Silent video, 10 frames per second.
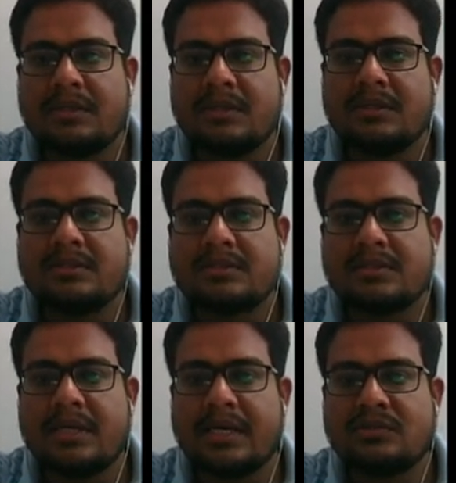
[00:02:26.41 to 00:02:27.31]
it is
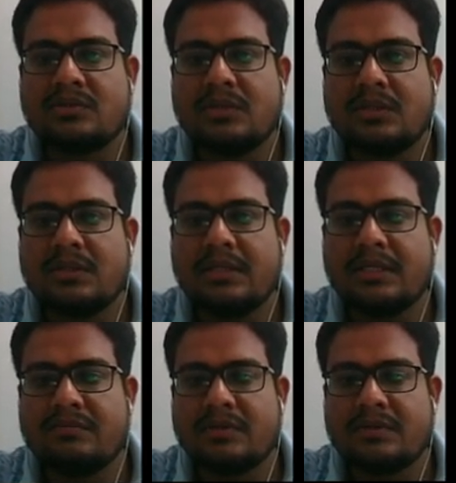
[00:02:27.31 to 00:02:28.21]
actually
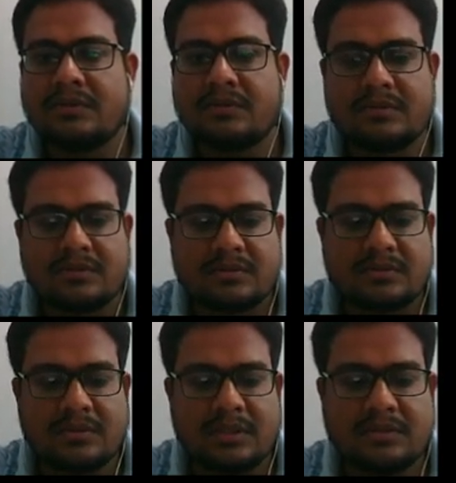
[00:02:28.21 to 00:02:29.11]
even,
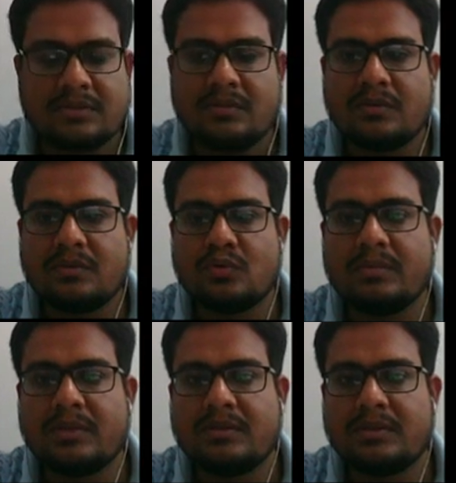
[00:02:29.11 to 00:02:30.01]
so that is equal to 2
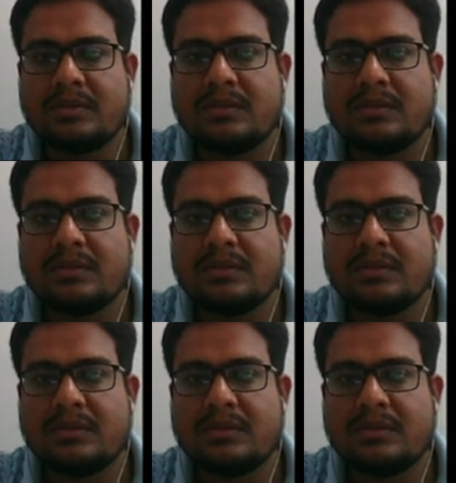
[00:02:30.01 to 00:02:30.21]
by 3.